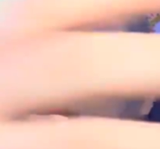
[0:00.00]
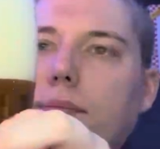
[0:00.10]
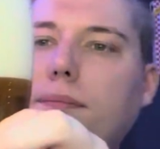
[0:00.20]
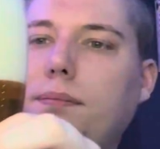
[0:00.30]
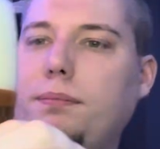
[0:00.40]

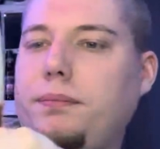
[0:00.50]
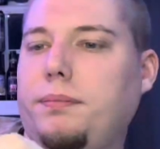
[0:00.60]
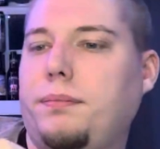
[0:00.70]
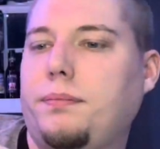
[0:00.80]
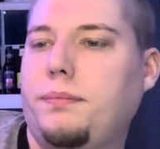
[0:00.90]

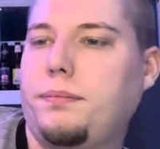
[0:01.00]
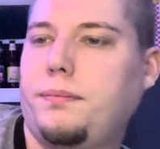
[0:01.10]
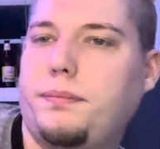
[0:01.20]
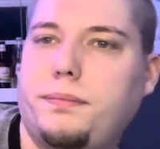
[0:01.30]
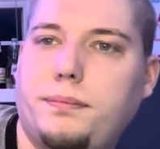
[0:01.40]

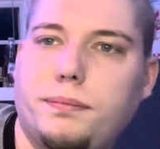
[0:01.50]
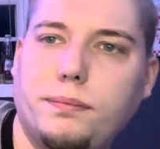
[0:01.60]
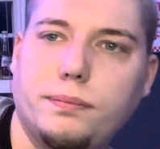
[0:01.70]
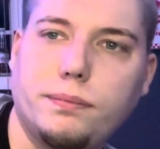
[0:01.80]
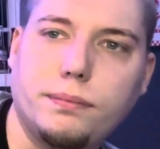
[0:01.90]

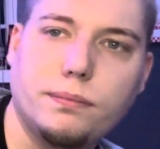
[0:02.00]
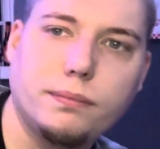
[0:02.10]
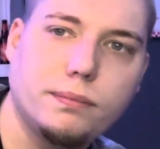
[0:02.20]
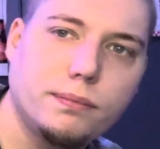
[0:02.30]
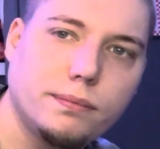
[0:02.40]

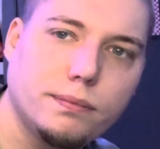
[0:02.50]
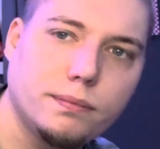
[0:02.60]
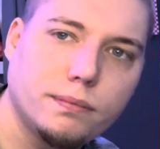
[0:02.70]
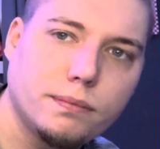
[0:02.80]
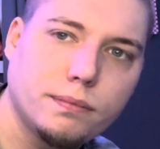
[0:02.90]

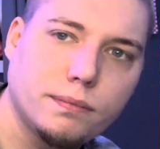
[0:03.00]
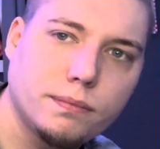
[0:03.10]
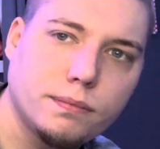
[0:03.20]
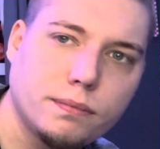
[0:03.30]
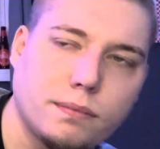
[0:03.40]
Nothing is said.